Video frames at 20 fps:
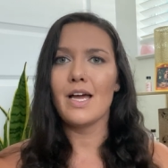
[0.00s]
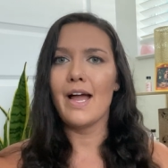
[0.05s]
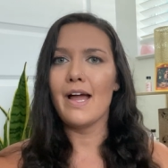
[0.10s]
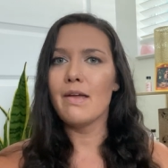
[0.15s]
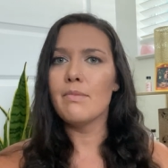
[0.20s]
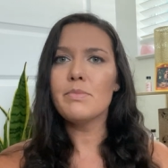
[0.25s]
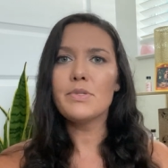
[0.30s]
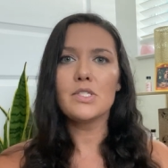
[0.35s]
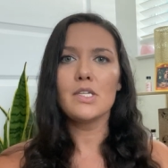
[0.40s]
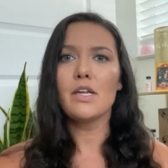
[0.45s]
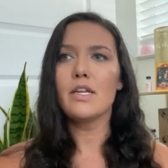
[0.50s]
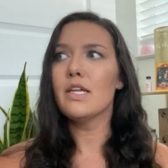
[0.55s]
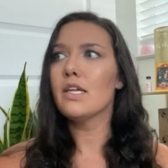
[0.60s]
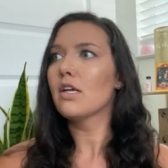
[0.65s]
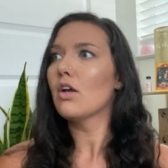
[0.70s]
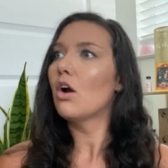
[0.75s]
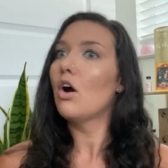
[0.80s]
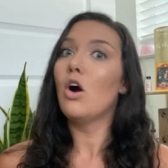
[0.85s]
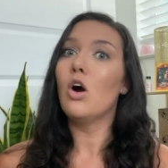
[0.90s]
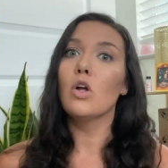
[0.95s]
I'm
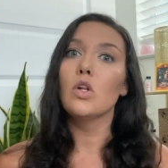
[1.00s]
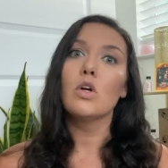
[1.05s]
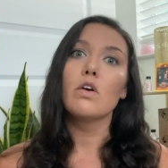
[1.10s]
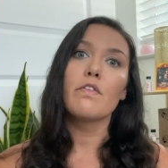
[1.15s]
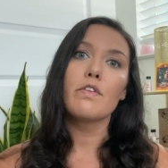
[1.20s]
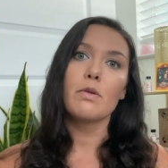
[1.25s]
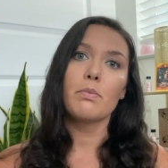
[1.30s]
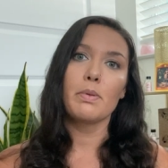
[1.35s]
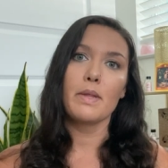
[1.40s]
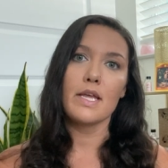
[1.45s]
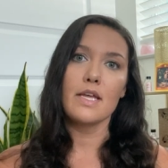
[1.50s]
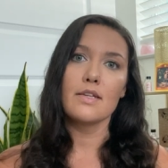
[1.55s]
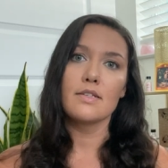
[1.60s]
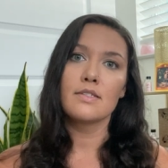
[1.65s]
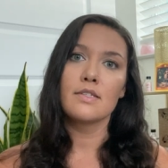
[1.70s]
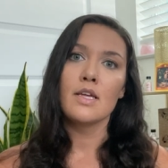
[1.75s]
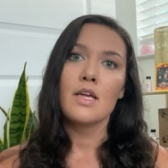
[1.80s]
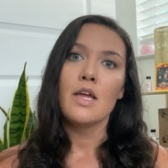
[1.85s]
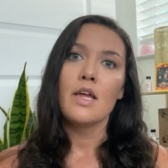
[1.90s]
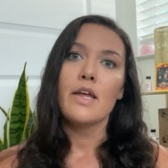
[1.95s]
studying all over the
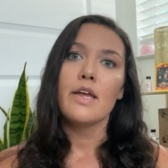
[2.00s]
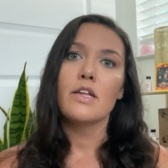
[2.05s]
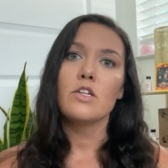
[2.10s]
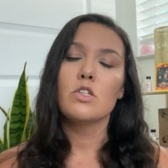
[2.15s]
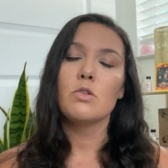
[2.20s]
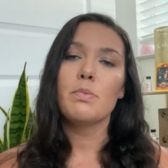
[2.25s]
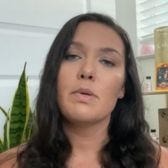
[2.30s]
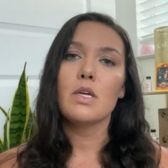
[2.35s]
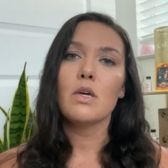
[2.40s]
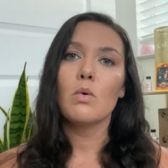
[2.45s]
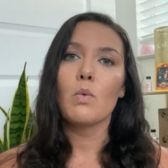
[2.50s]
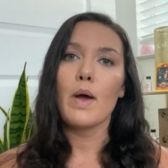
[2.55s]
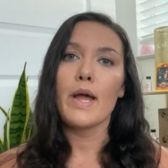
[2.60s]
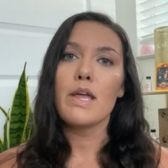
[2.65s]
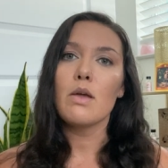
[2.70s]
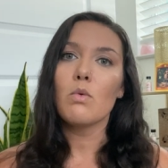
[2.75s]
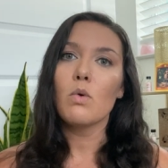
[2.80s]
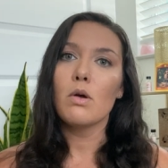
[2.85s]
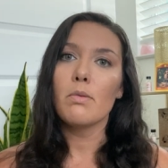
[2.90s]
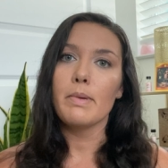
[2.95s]
place, and to be a
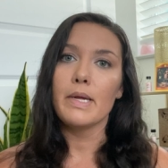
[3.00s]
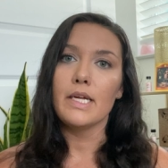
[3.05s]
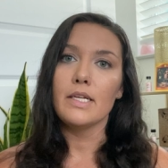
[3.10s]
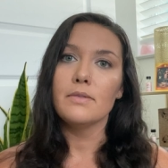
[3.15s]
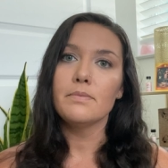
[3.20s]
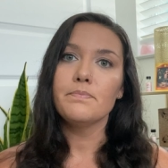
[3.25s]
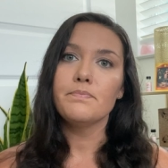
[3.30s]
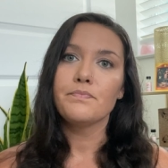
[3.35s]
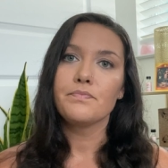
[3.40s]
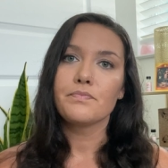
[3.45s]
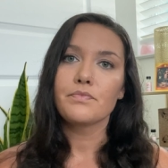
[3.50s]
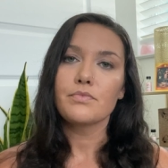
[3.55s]
white woman,